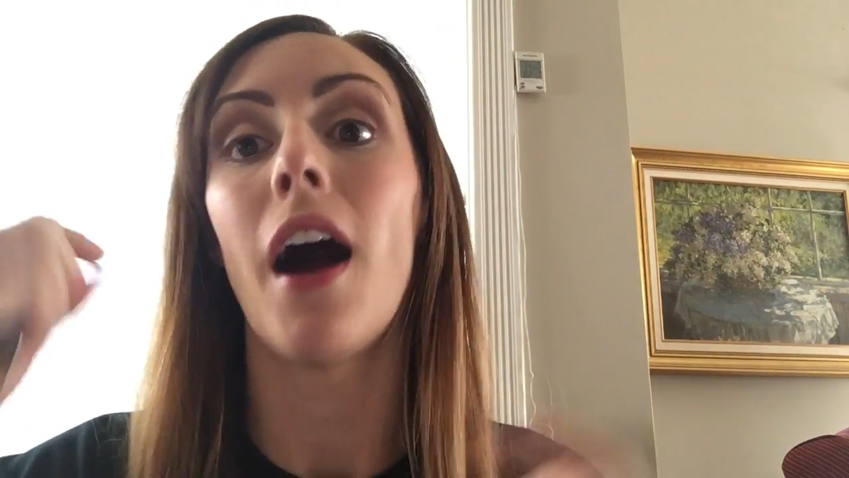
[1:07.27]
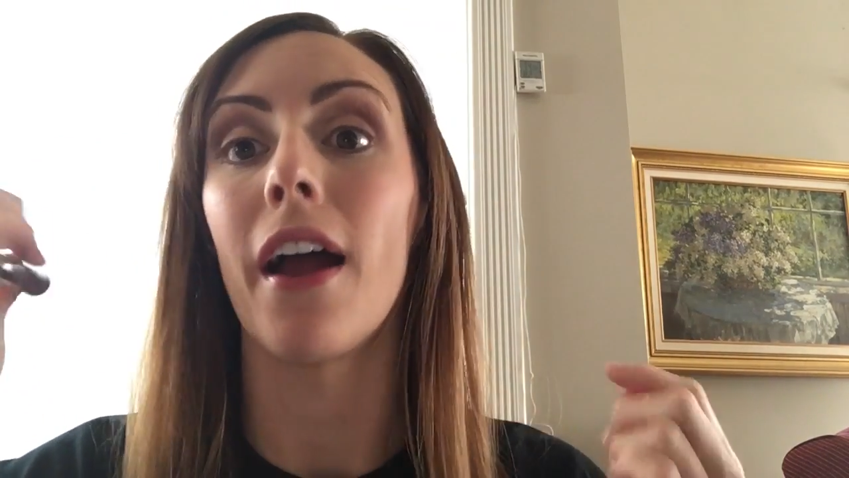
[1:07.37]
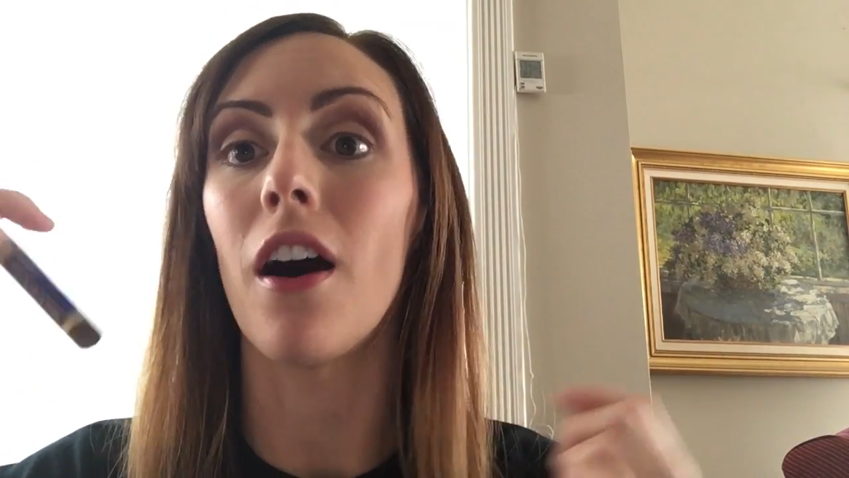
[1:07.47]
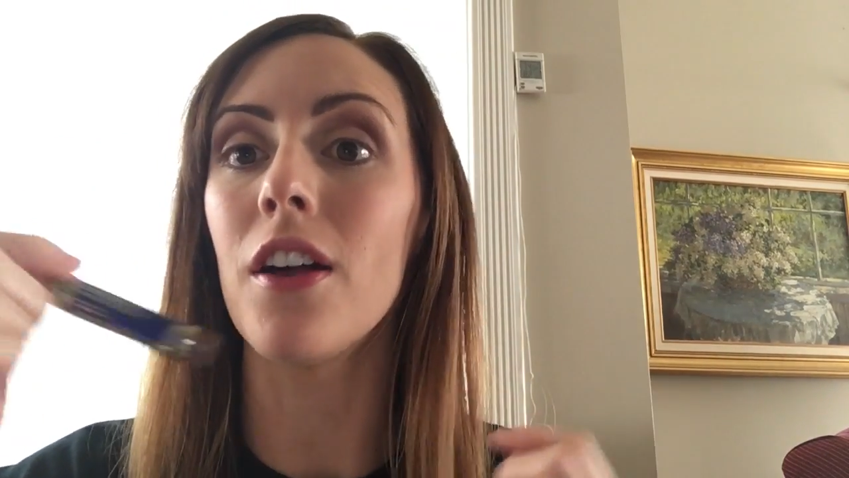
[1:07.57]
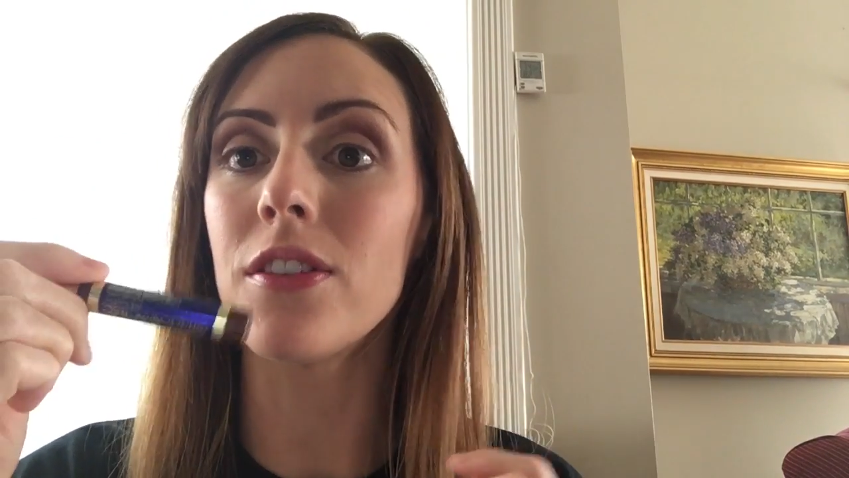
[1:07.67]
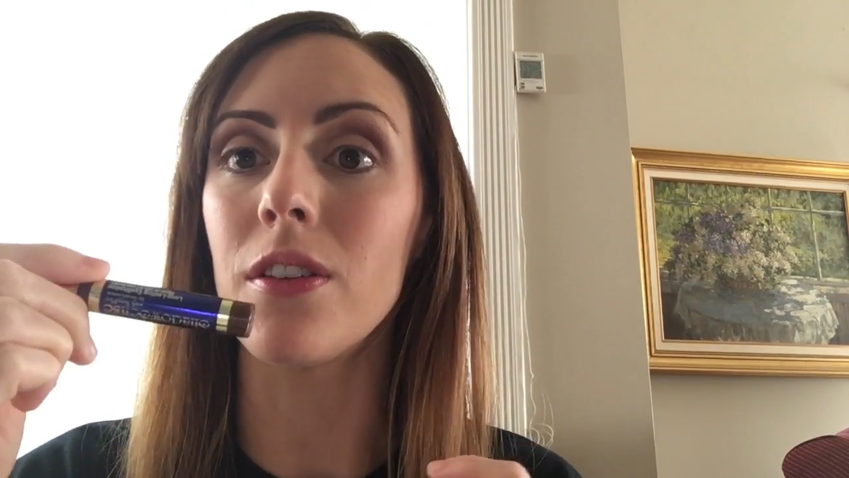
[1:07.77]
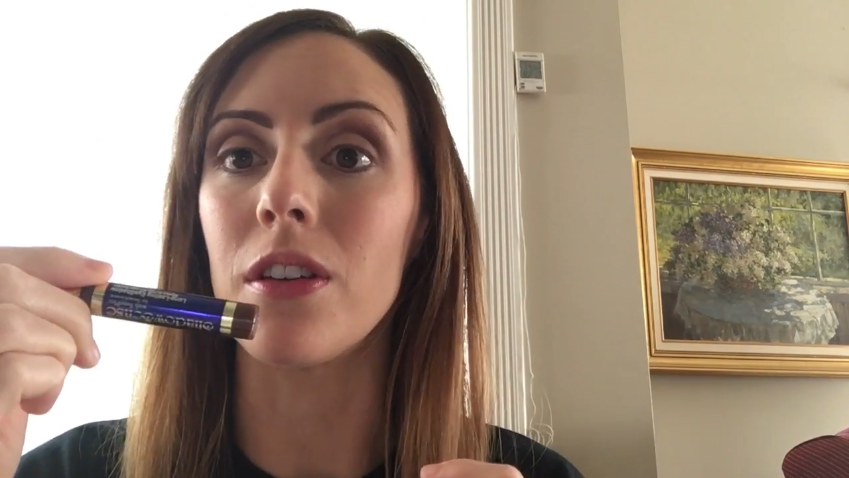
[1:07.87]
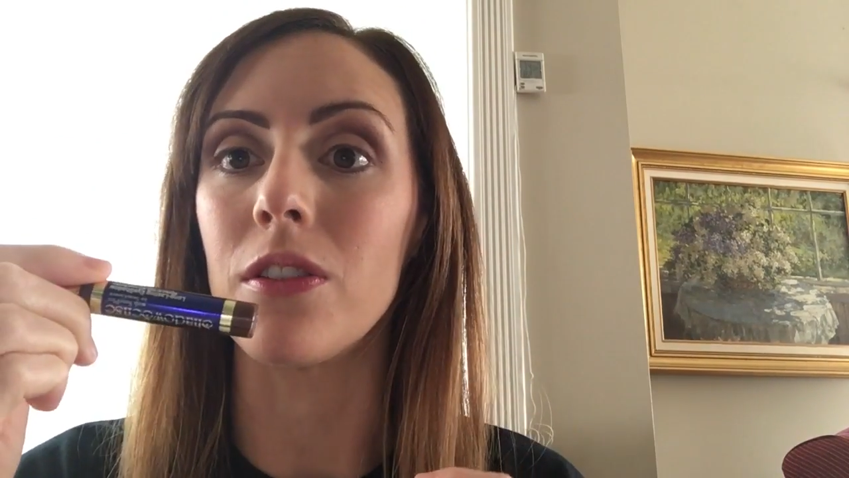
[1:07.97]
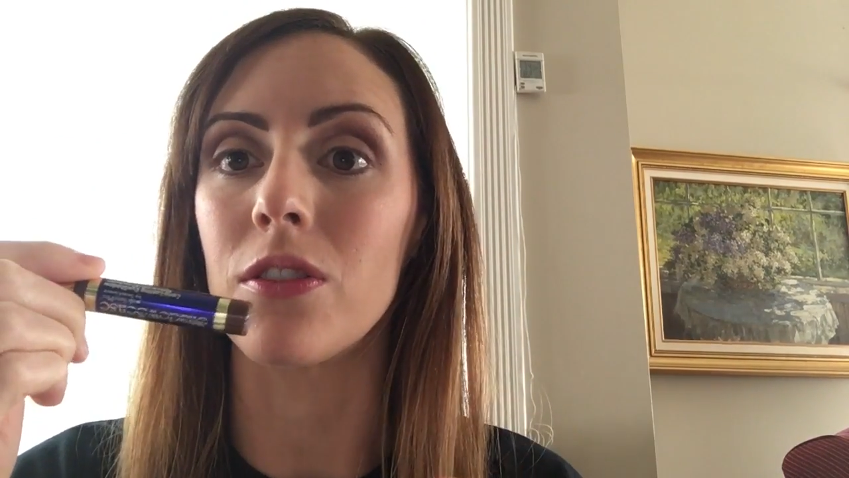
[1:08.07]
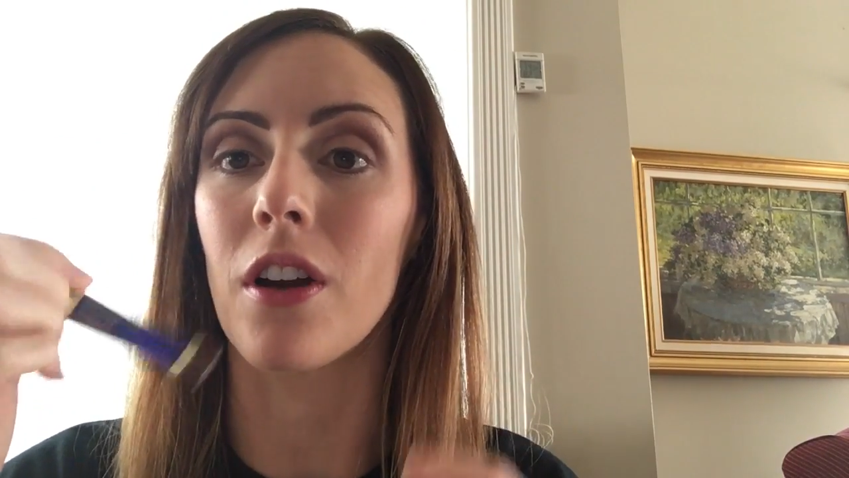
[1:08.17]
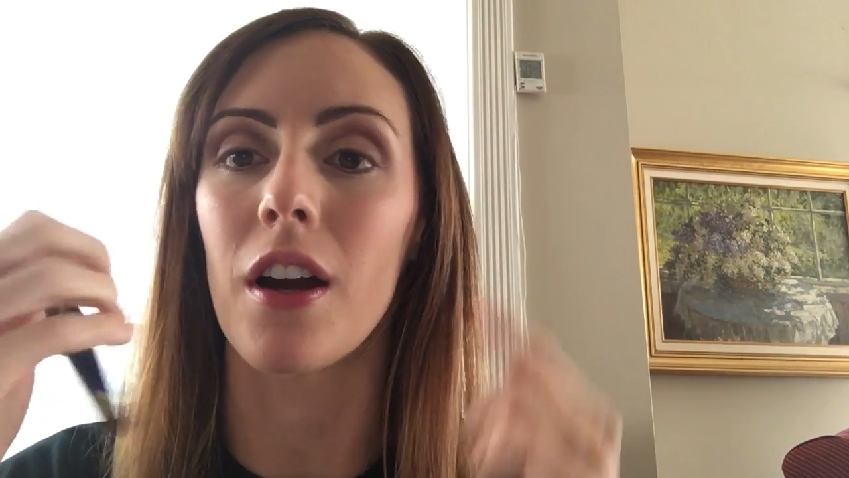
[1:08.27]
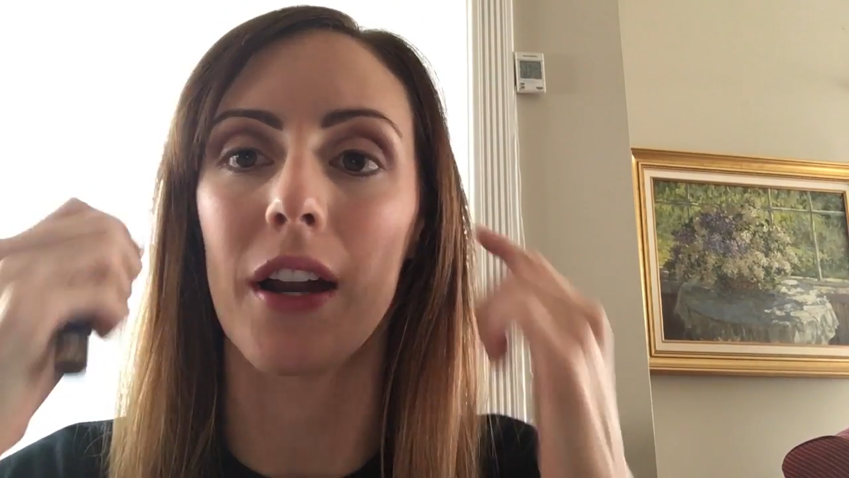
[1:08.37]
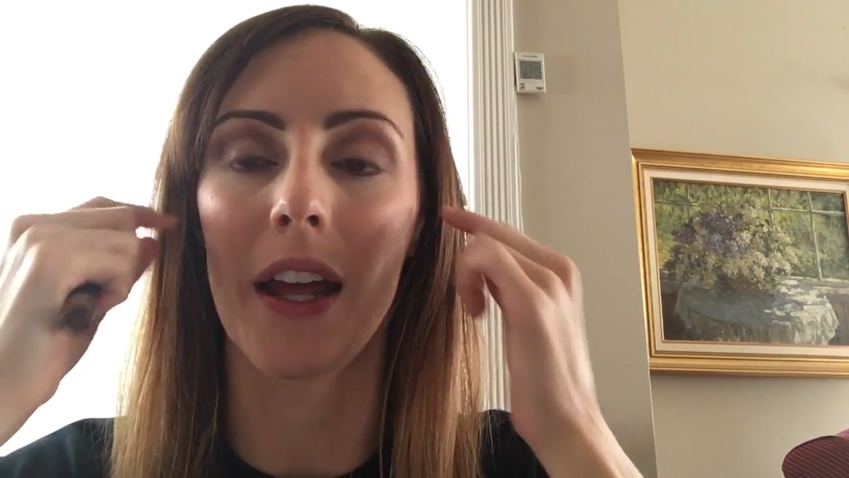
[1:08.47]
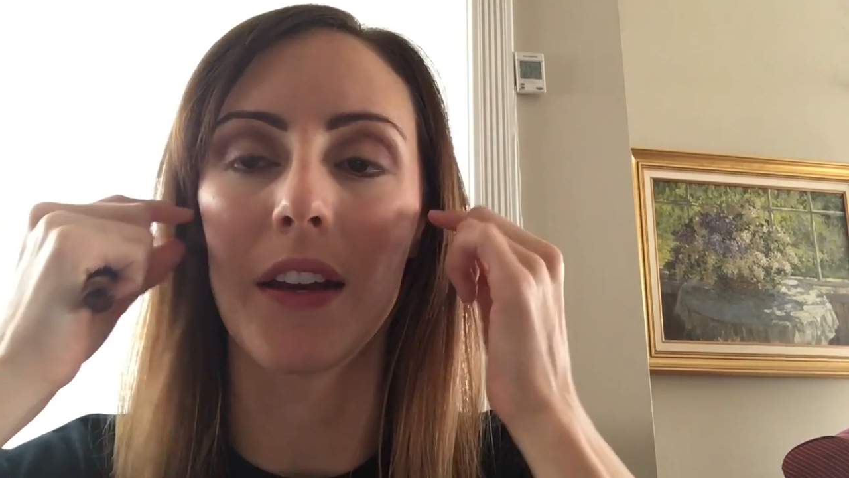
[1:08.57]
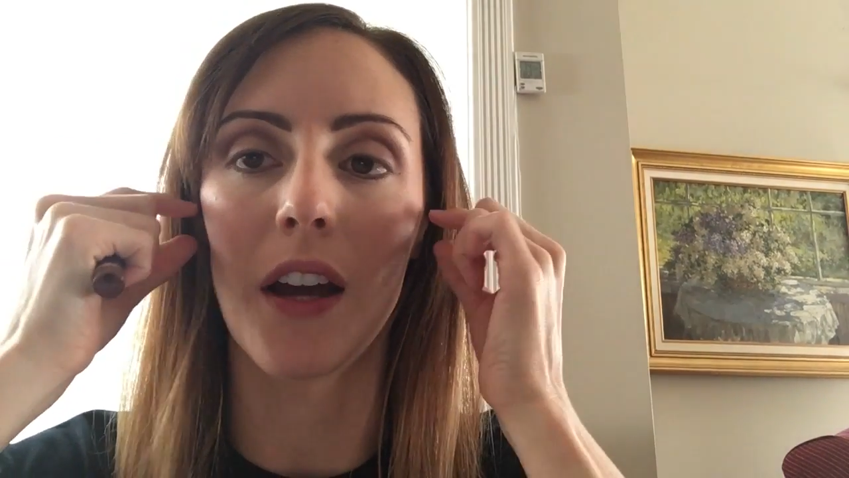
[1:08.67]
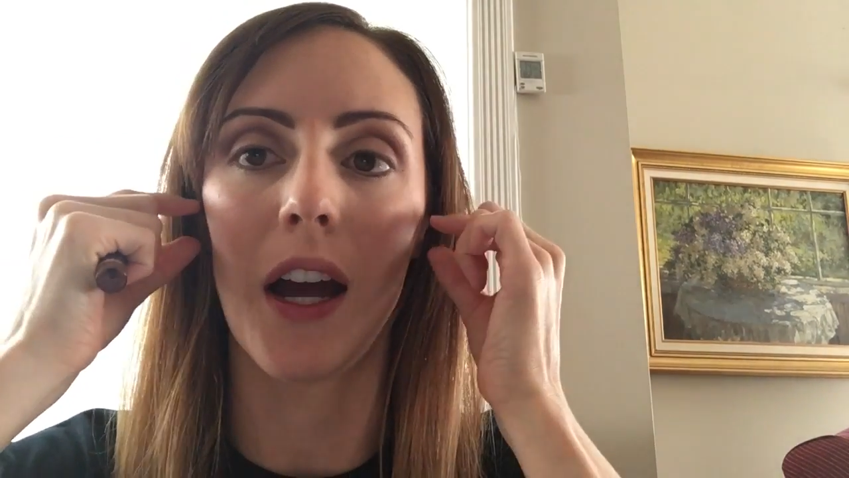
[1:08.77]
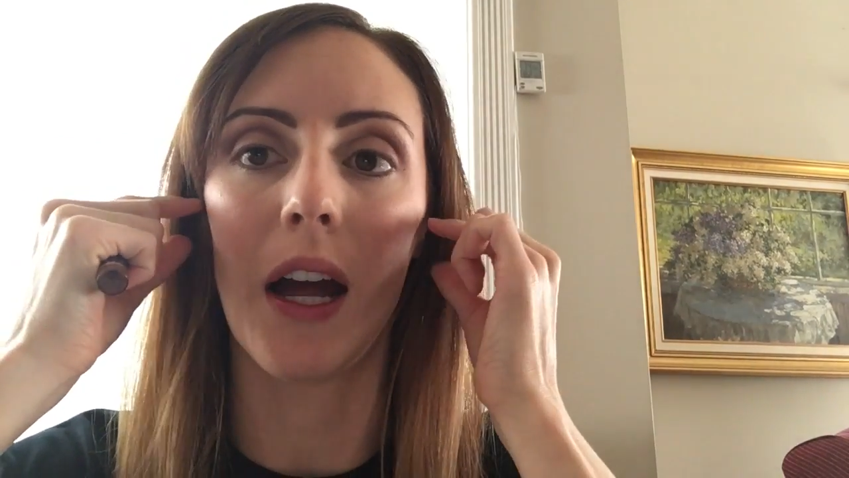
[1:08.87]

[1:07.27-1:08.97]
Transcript: I also used garnet